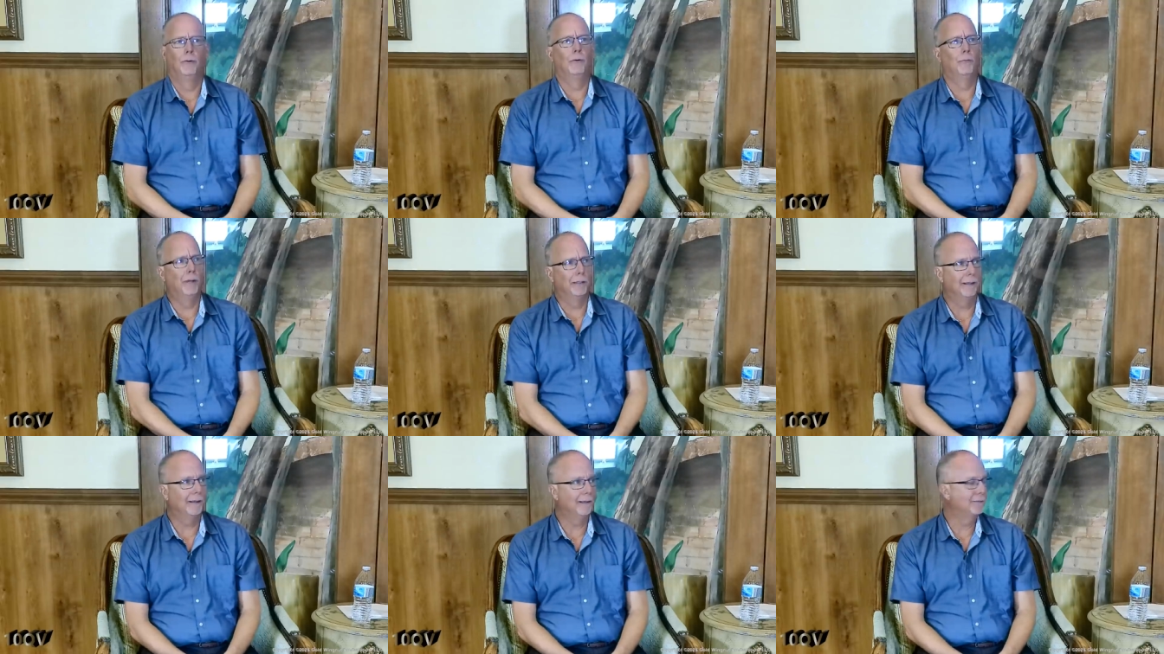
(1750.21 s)
oh my
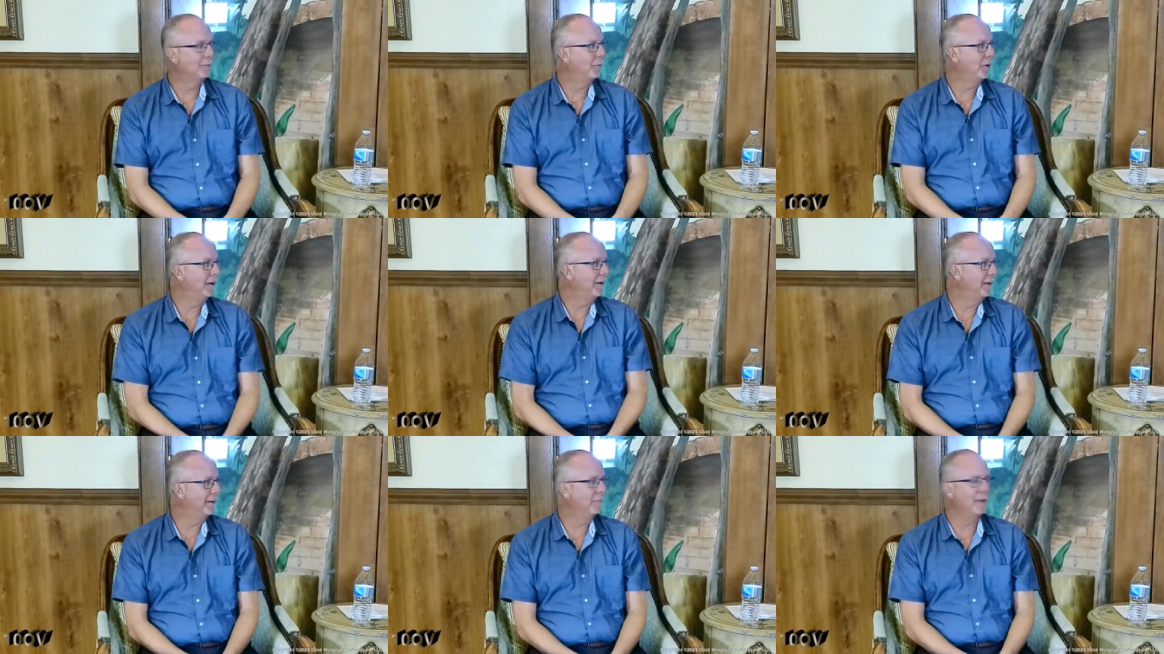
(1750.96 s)
gosh, what
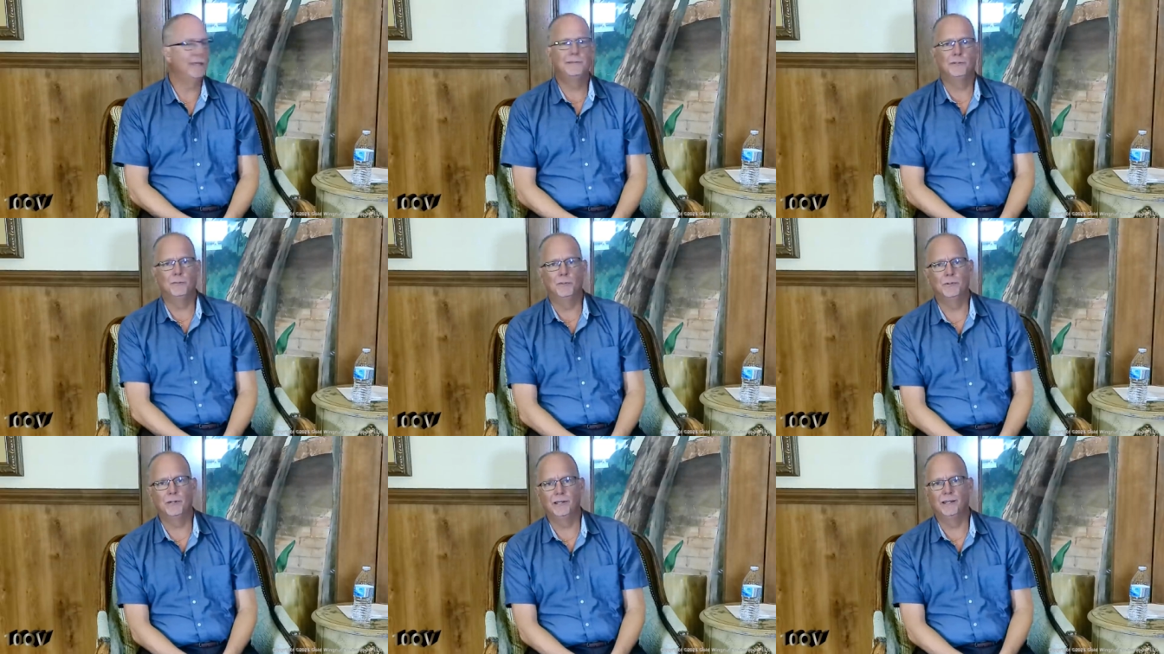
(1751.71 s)
an amazing
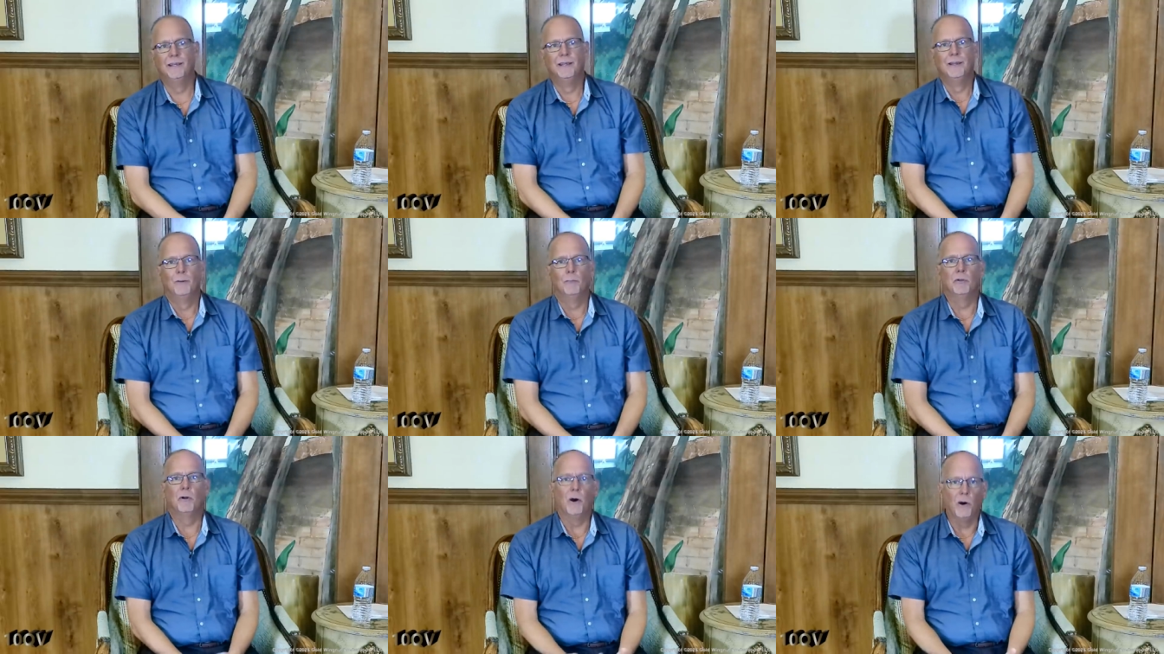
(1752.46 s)
community
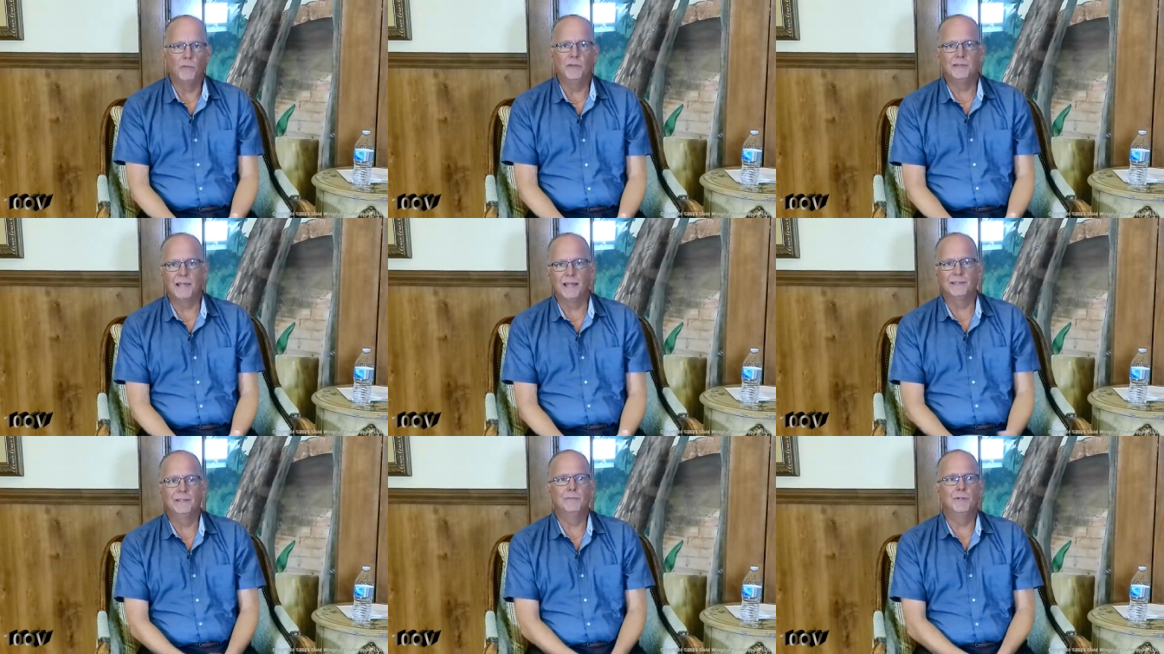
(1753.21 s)
with all these
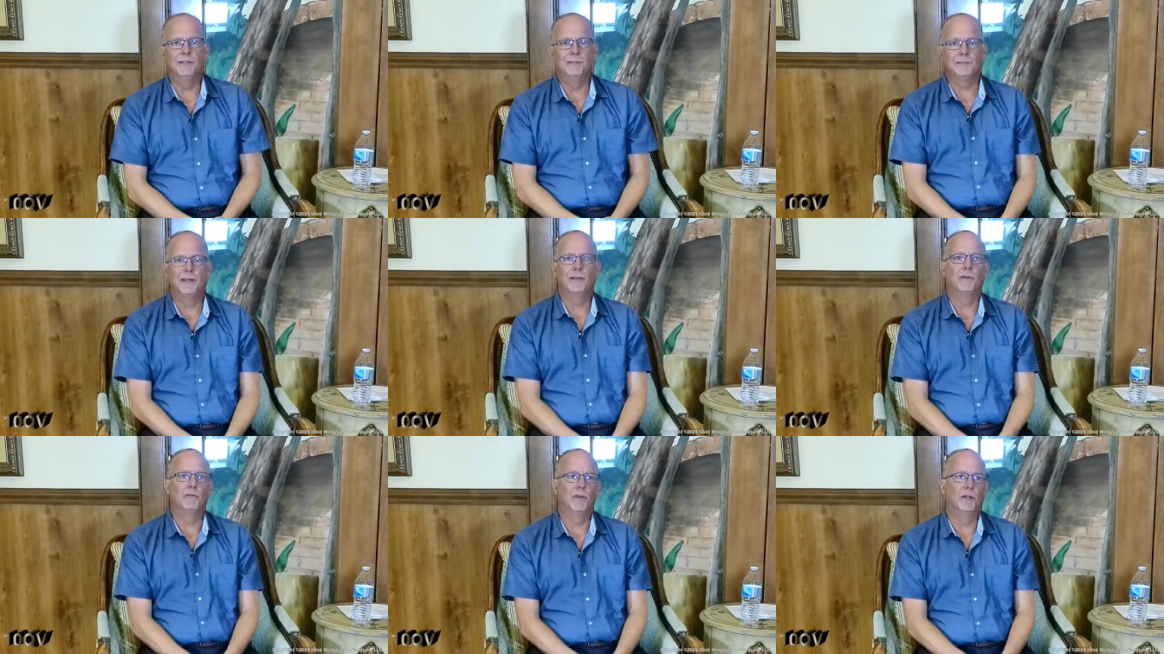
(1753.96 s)
activities that
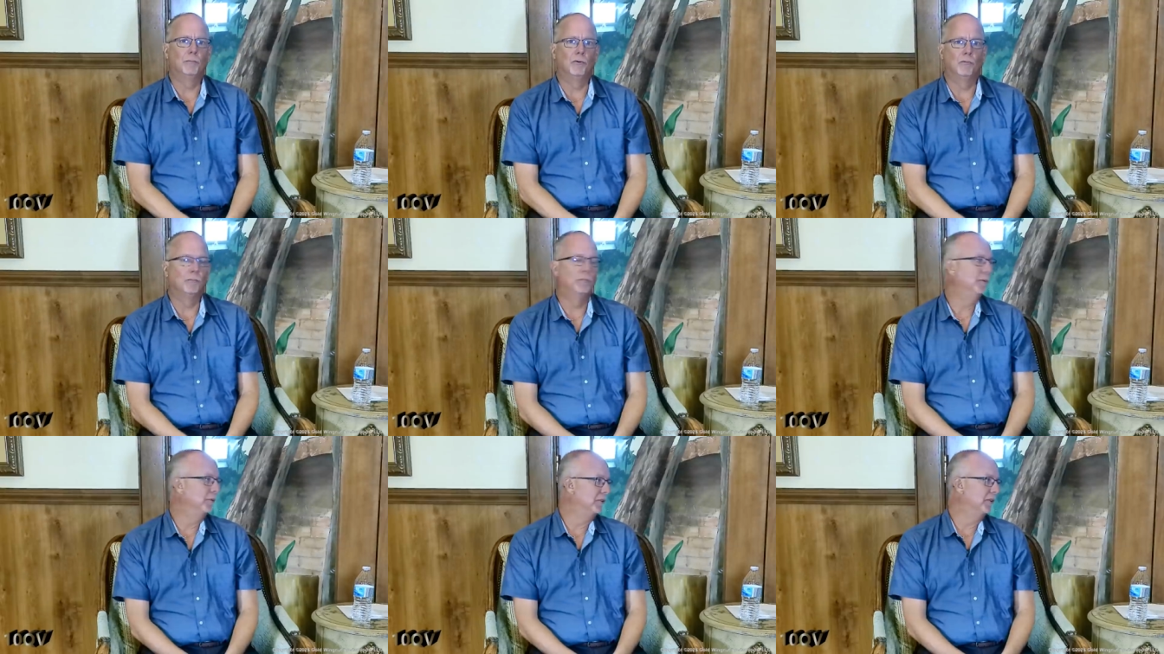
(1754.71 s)
are available for
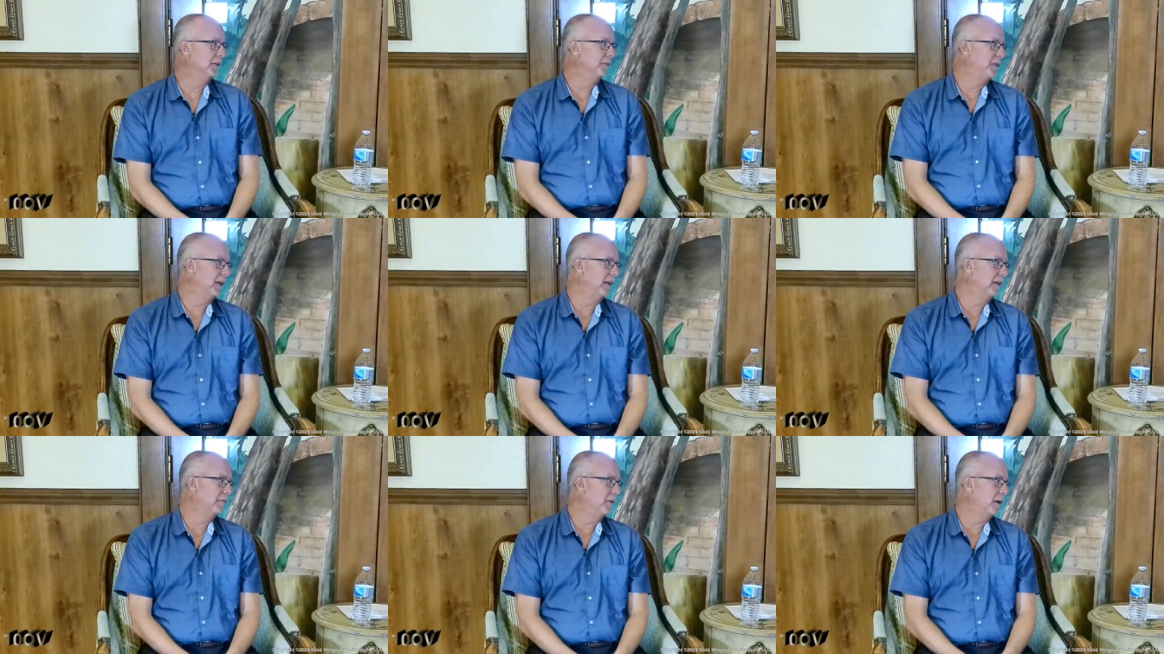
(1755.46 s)
people to get
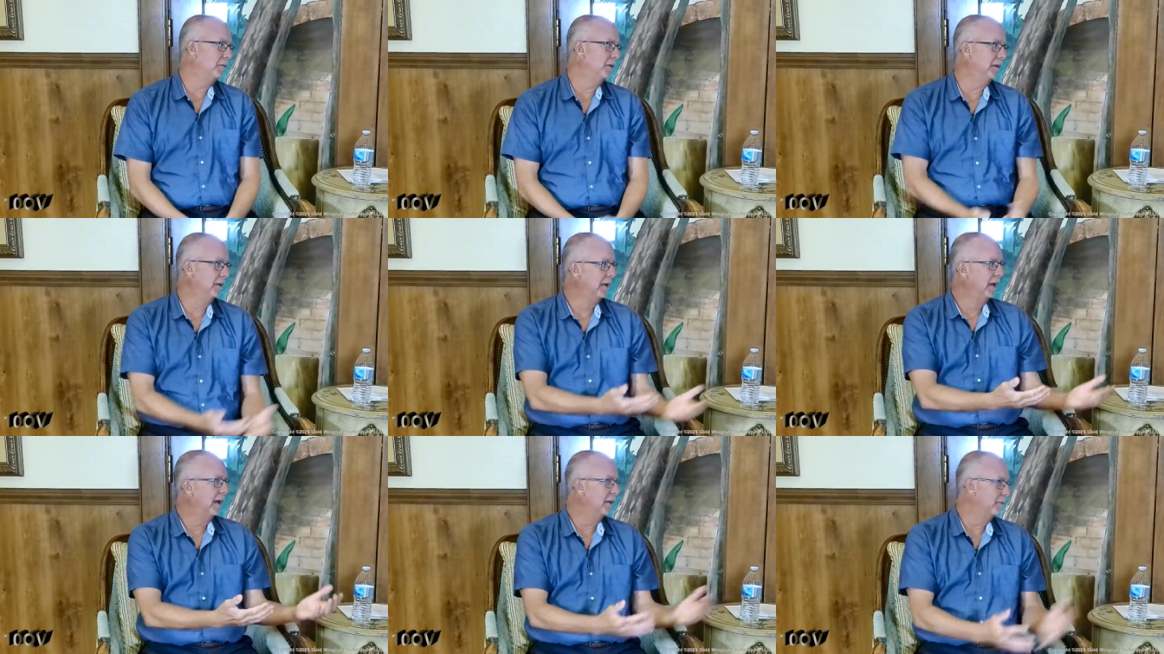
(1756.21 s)
involved in
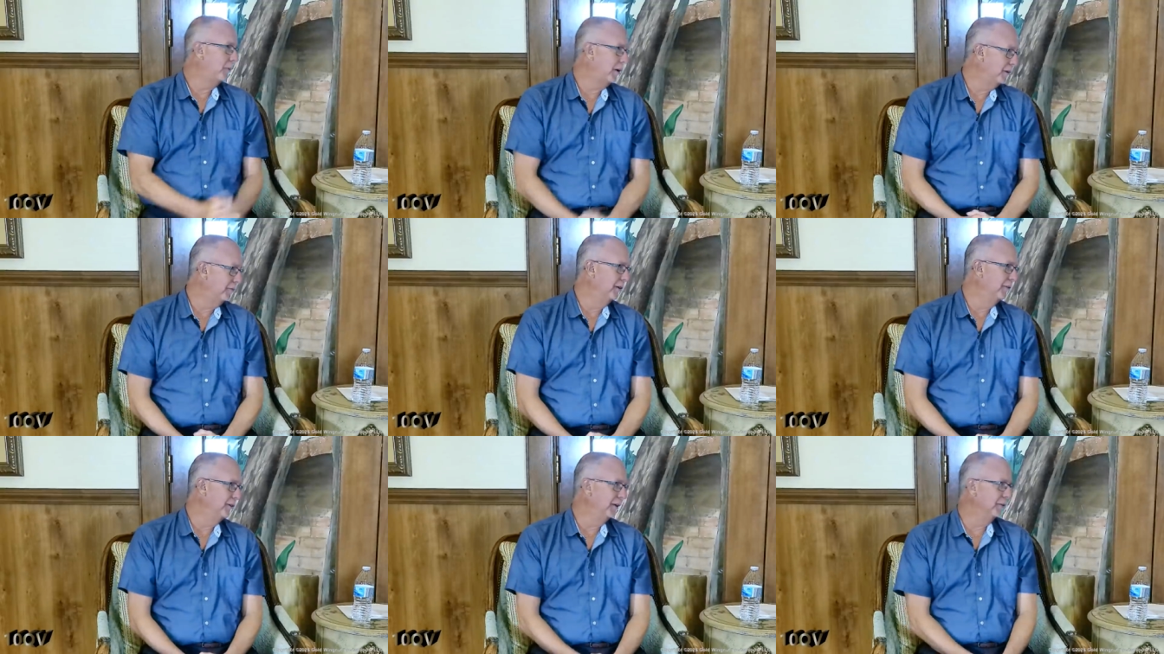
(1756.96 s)
as part of
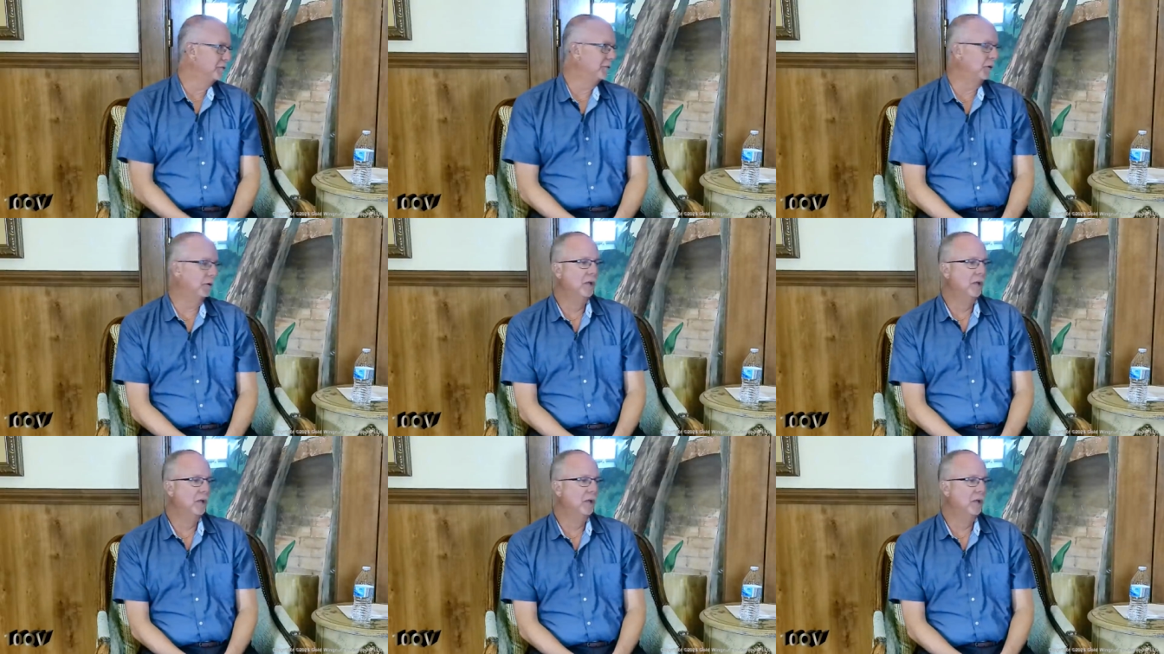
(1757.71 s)
living here. So